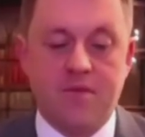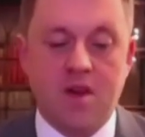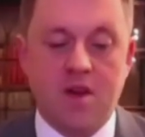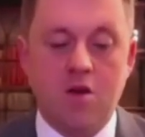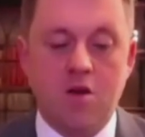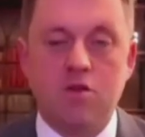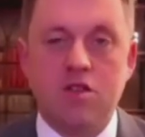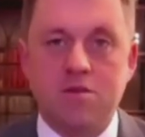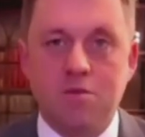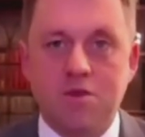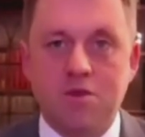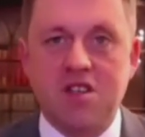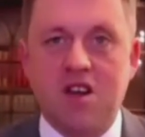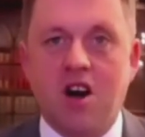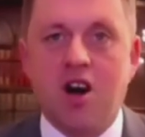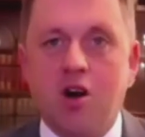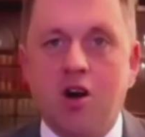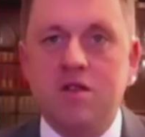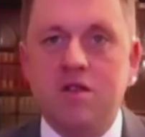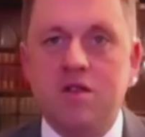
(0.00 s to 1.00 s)
which must
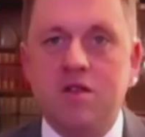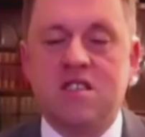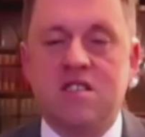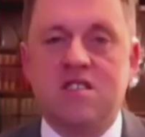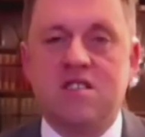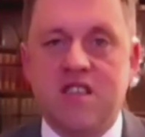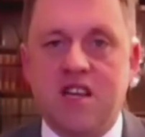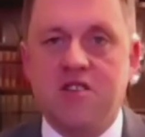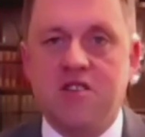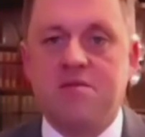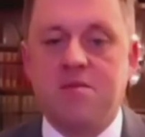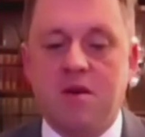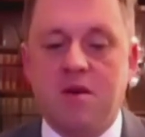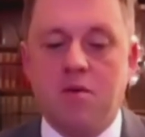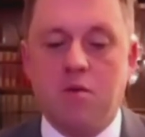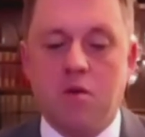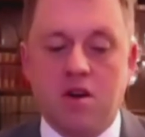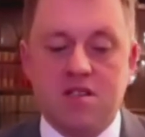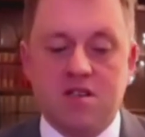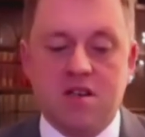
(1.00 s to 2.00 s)
always continue to be worked on.